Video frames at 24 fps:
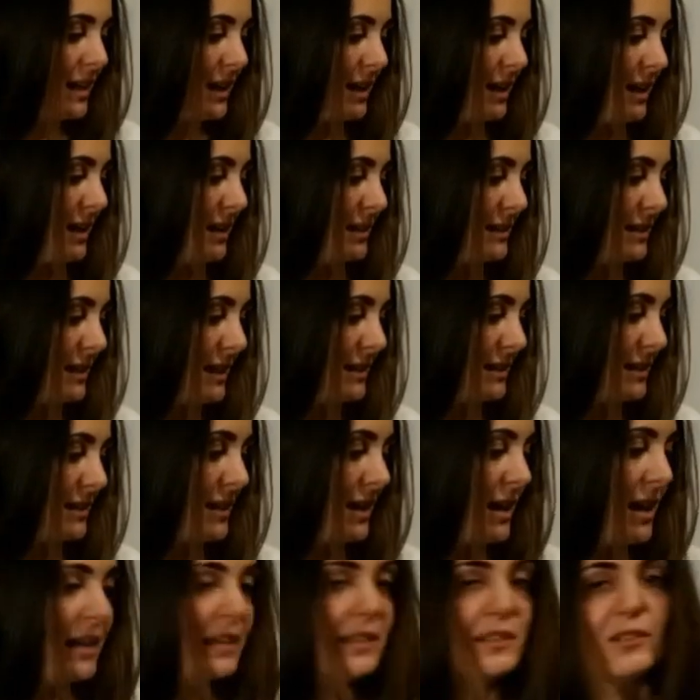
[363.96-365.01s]
That
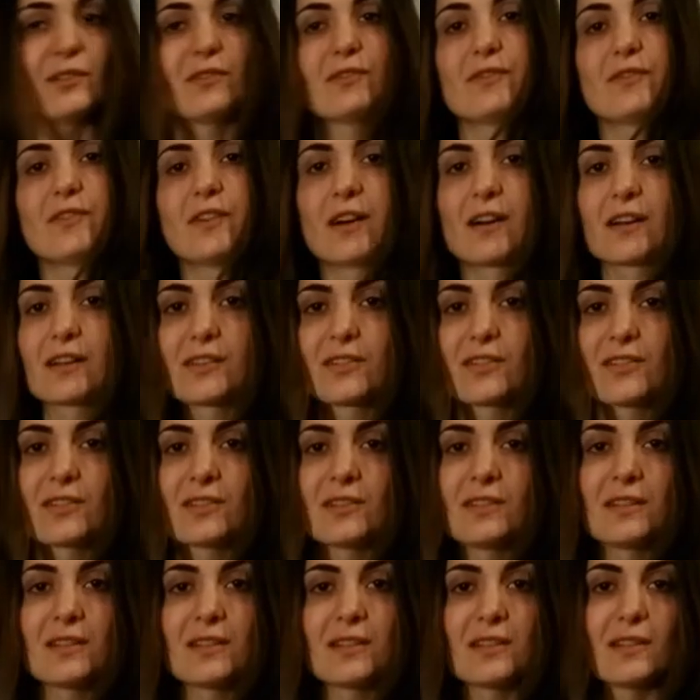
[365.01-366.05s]
kind of
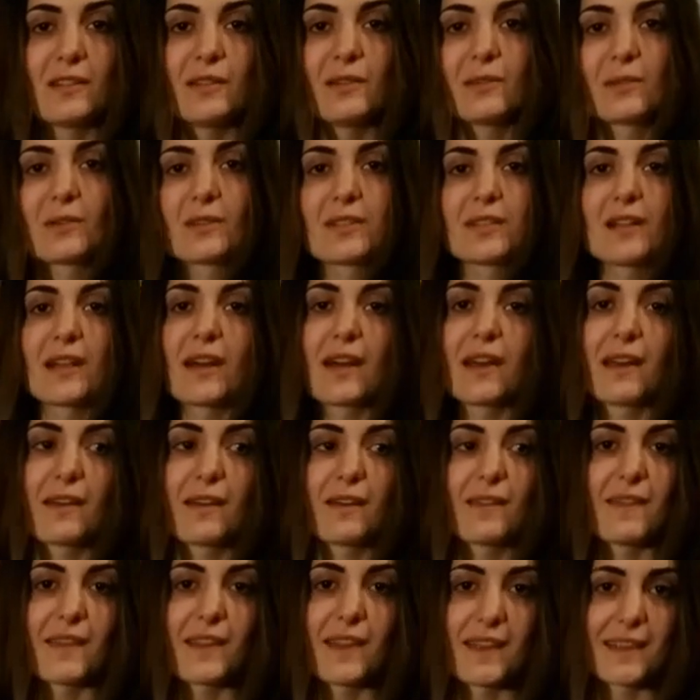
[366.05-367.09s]
function looks like
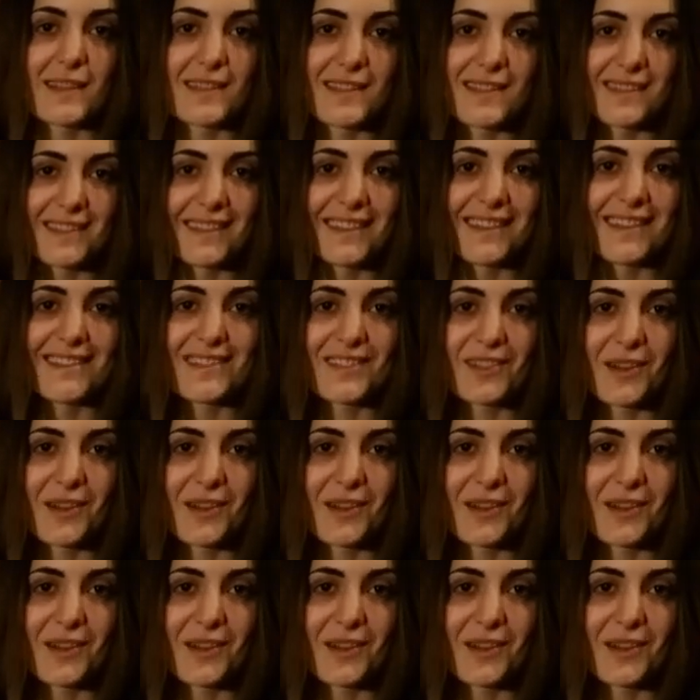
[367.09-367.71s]
this in